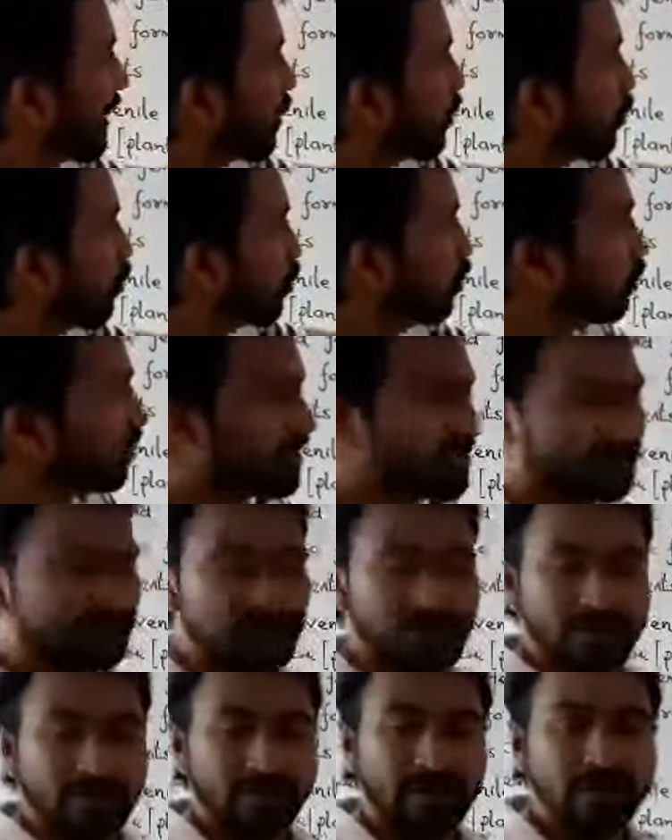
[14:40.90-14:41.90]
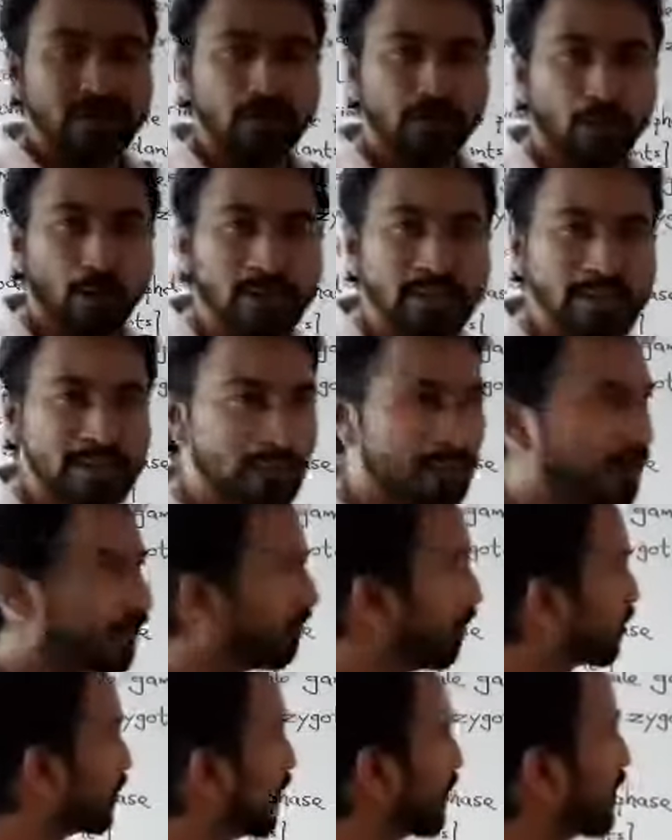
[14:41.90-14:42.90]
who is responsible
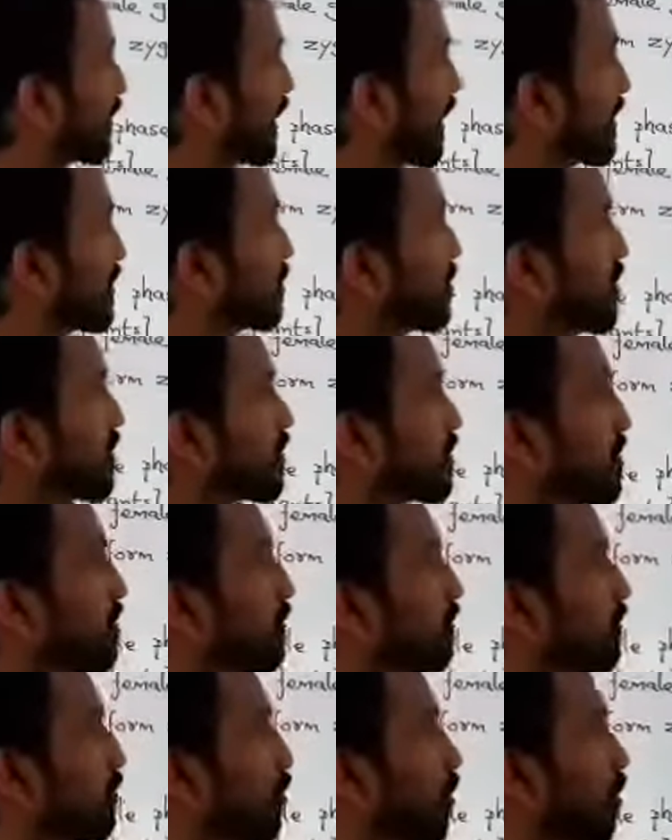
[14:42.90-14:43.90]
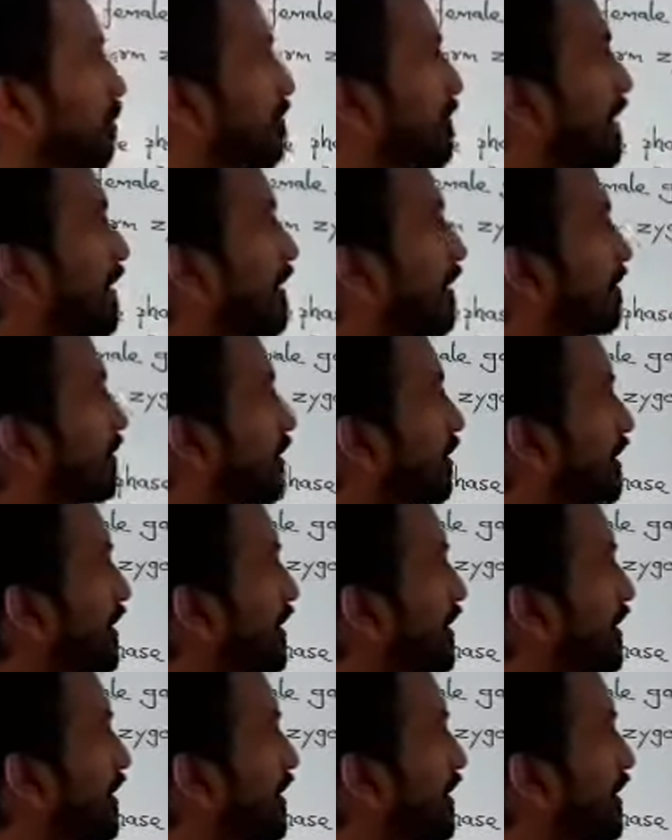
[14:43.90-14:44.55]
for the transition from the